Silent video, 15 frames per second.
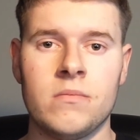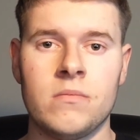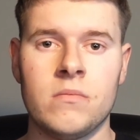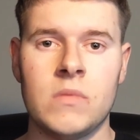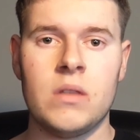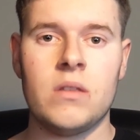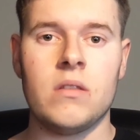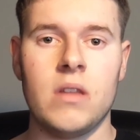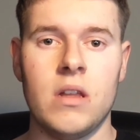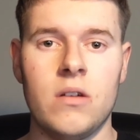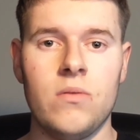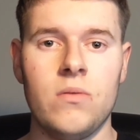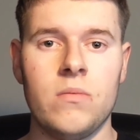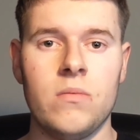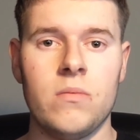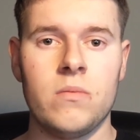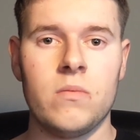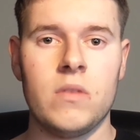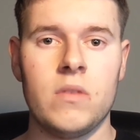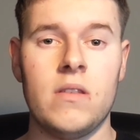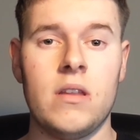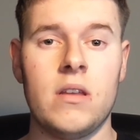Now let's
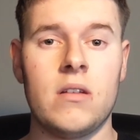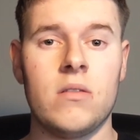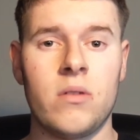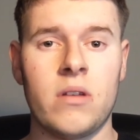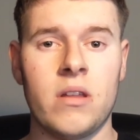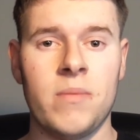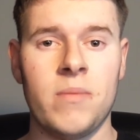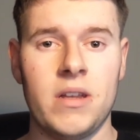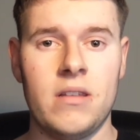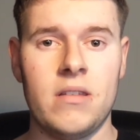take a look at my design.